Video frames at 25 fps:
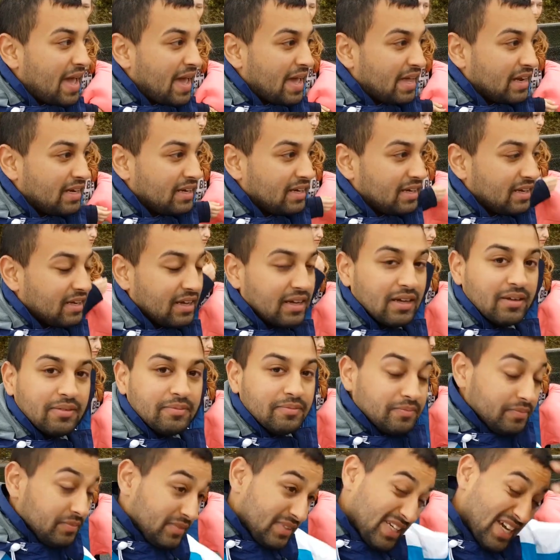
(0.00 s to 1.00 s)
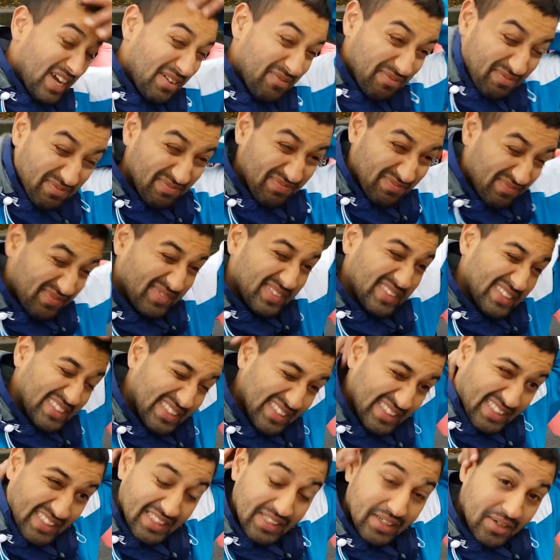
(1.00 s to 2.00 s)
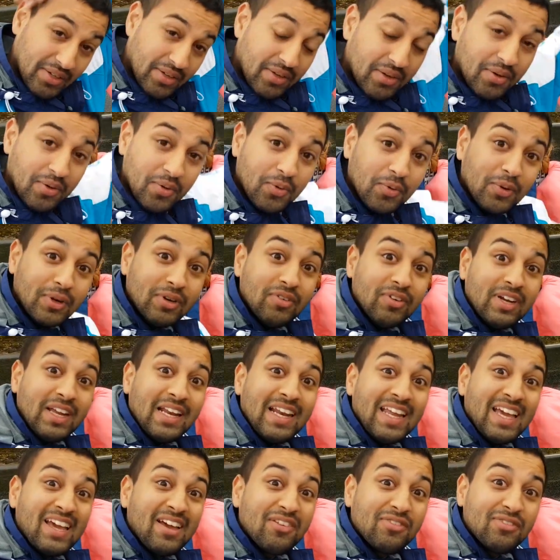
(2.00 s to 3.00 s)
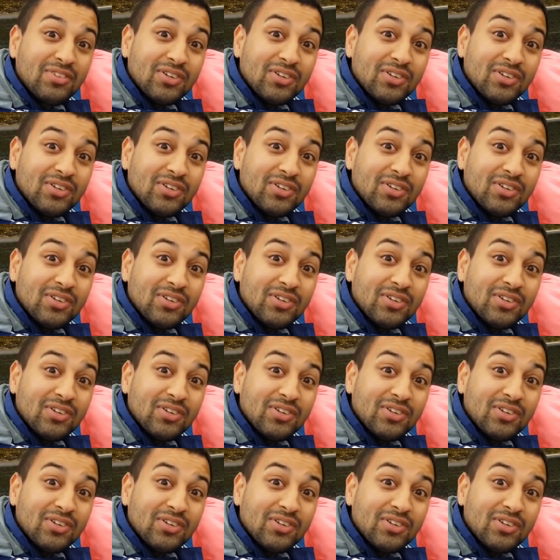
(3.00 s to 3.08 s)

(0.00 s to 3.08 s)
And yeah, we really have